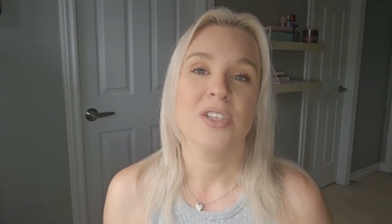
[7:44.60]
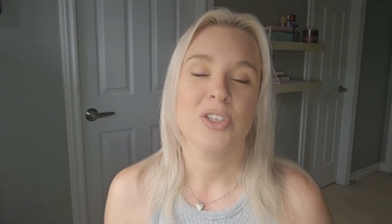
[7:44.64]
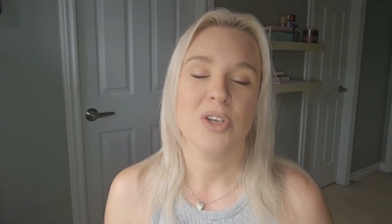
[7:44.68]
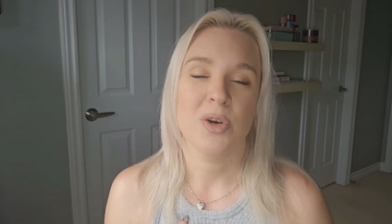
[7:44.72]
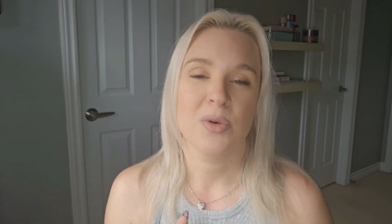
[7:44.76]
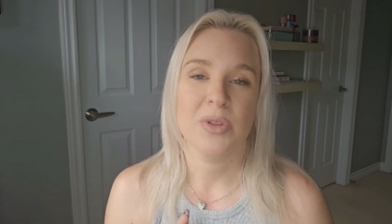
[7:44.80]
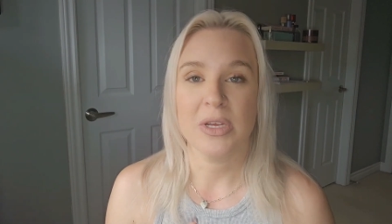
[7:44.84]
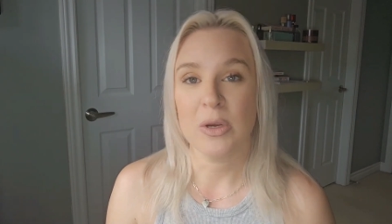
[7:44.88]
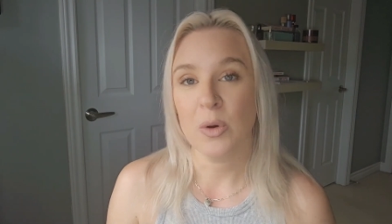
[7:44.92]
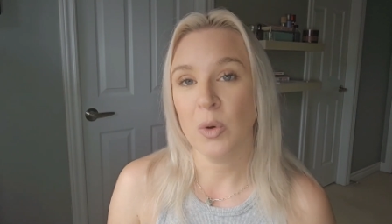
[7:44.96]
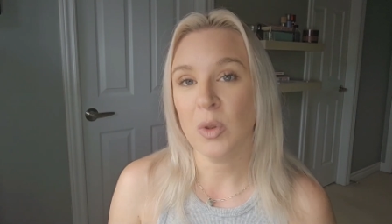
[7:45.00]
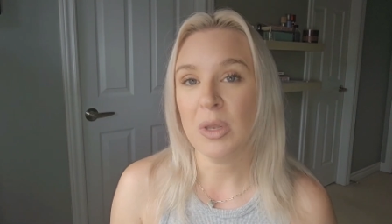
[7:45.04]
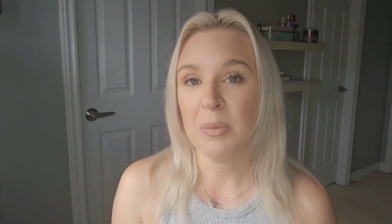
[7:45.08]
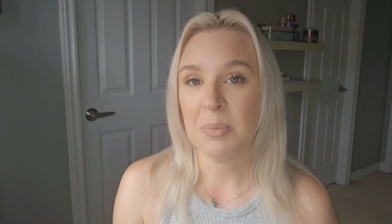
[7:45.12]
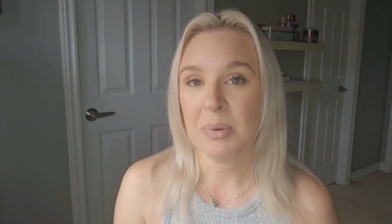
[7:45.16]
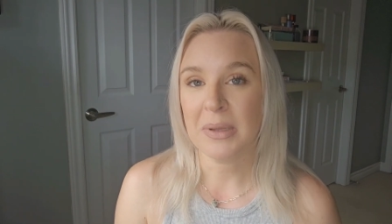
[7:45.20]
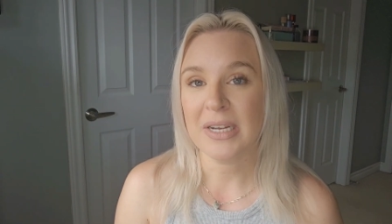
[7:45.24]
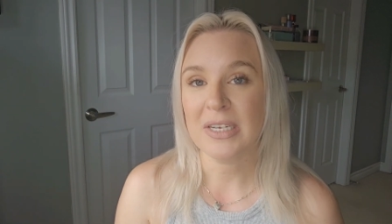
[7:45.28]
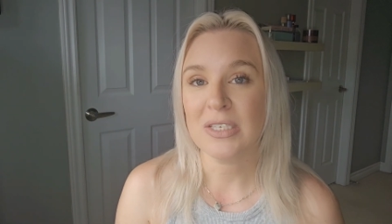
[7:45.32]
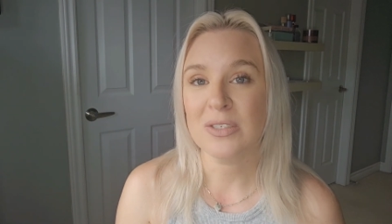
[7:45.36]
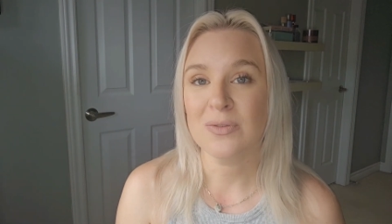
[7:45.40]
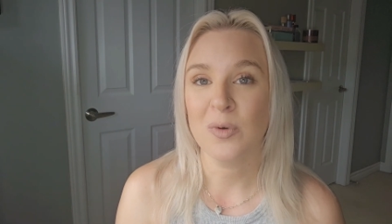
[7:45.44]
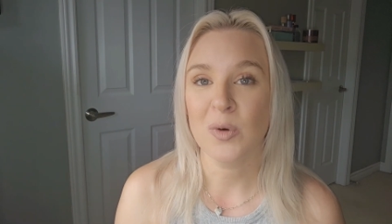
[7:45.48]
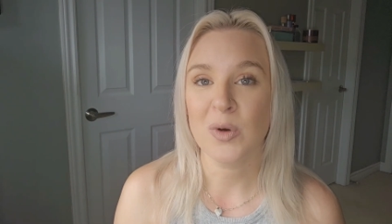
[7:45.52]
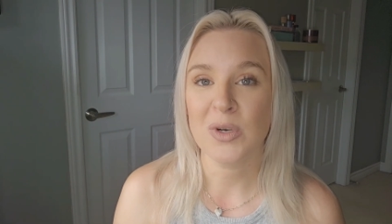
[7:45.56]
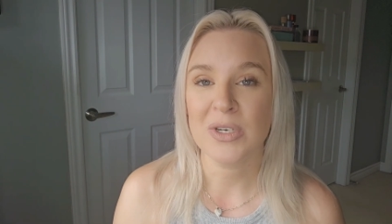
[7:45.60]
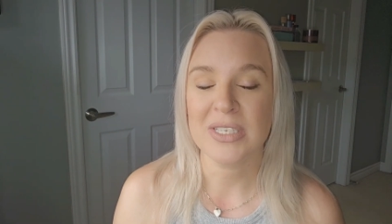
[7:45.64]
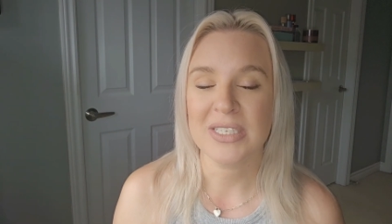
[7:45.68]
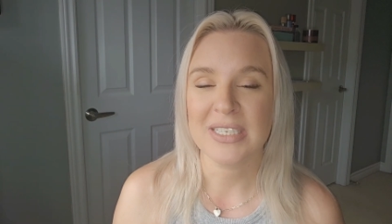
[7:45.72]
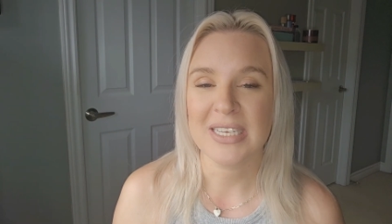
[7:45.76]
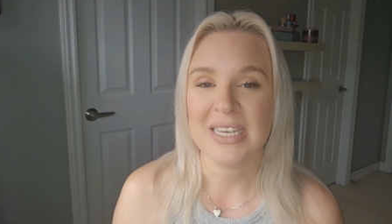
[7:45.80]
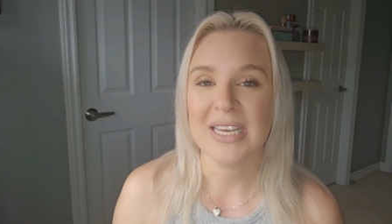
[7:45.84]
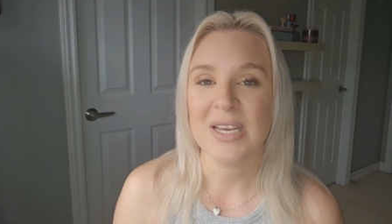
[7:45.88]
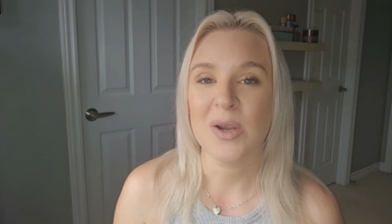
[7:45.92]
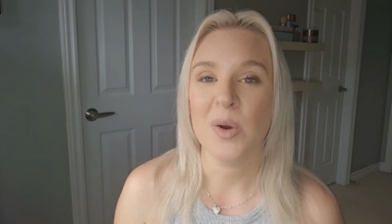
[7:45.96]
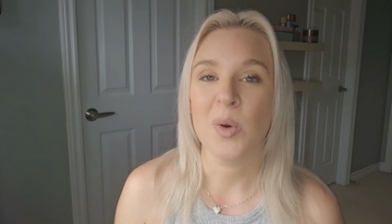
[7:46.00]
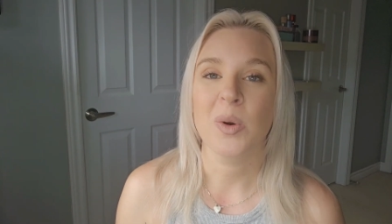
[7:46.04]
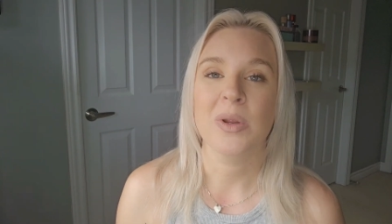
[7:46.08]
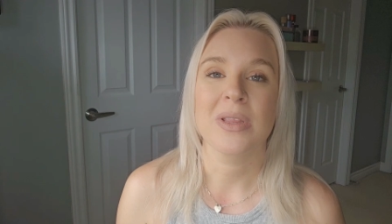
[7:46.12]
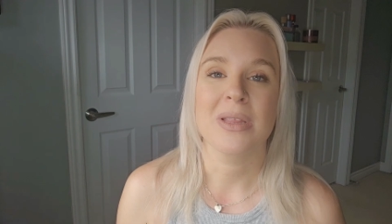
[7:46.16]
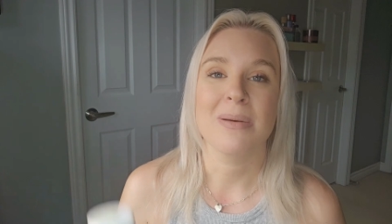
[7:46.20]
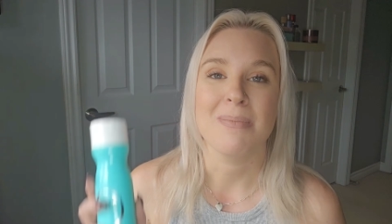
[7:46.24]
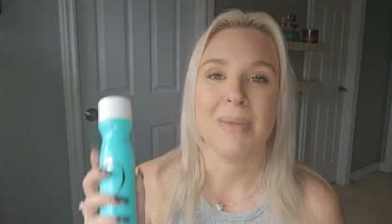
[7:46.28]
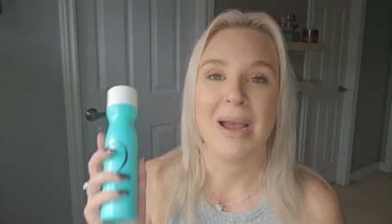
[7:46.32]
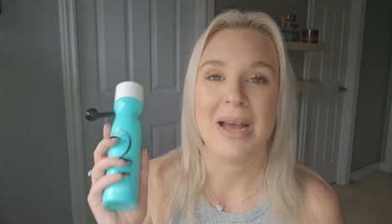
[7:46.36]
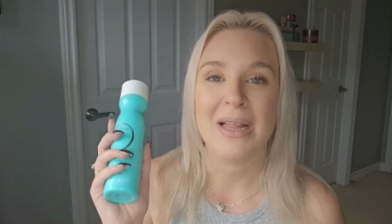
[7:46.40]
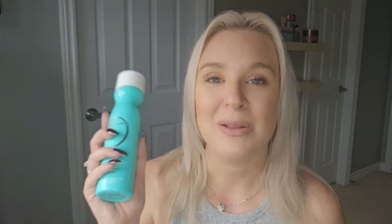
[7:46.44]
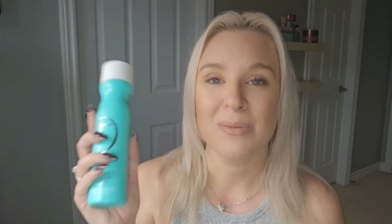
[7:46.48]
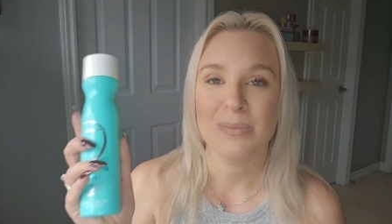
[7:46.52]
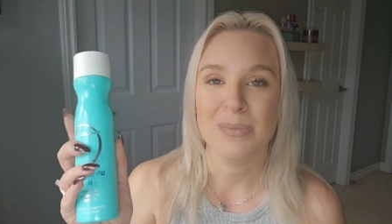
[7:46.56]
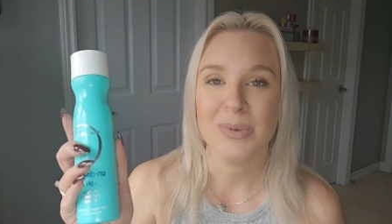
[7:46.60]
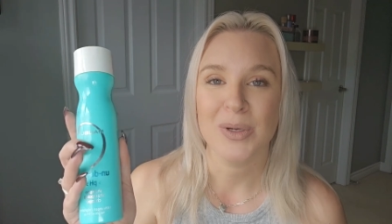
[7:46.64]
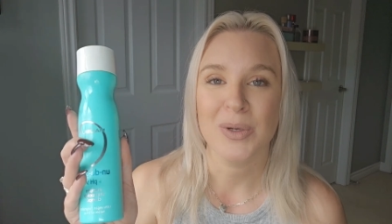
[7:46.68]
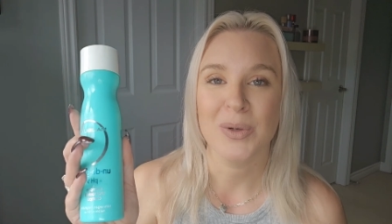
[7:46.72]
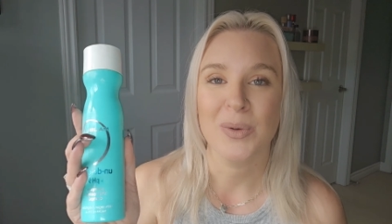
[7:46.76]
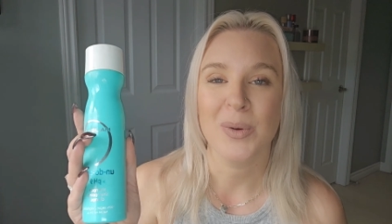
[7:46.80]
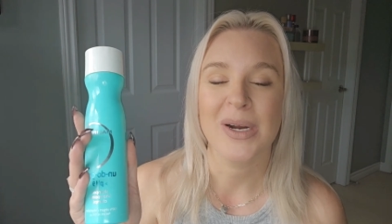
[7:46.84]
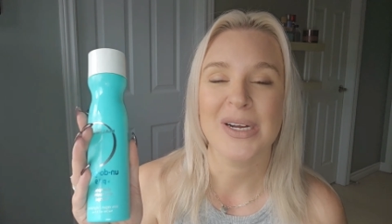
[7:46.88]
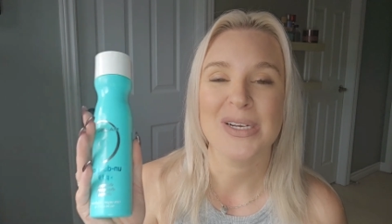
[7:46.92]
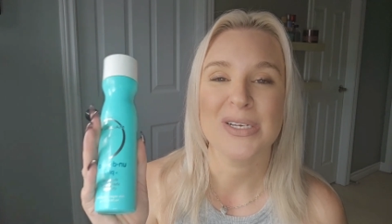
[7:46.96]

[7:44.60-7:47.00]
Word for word: So the Olaplex 4C or the Malibu